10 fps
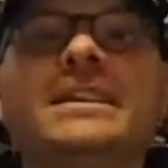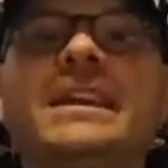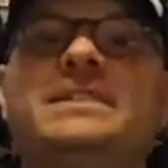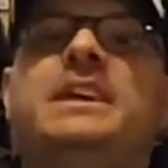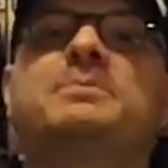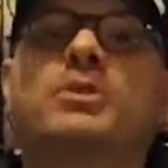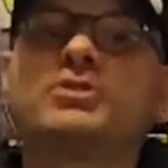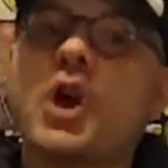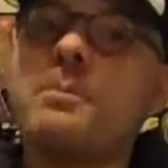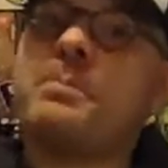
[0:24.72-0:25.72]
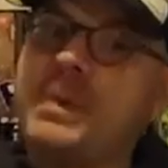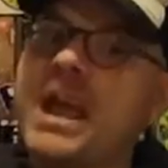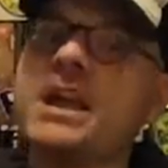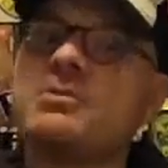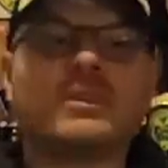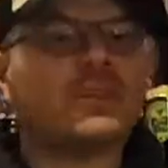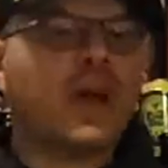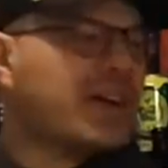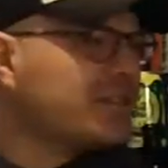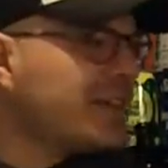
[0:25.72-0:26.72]
DJ's BrewTube beer review.
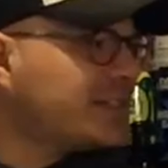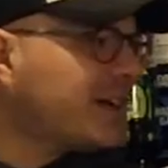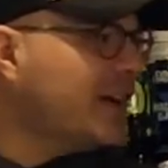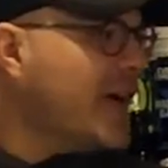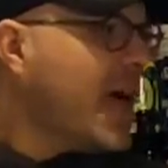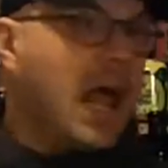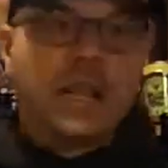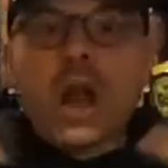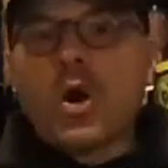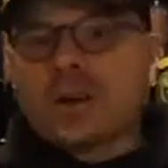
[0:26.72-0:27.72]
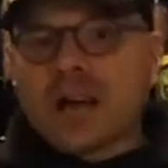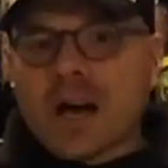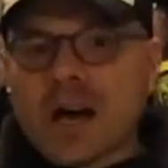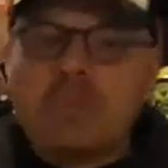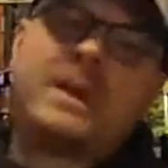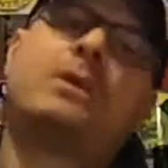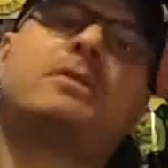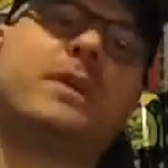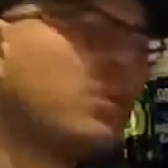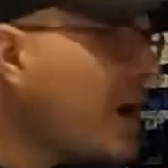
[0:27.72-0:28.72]
Actually, it's a local beer
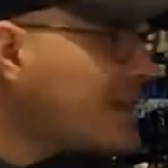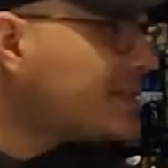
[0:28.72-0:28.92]
review. Why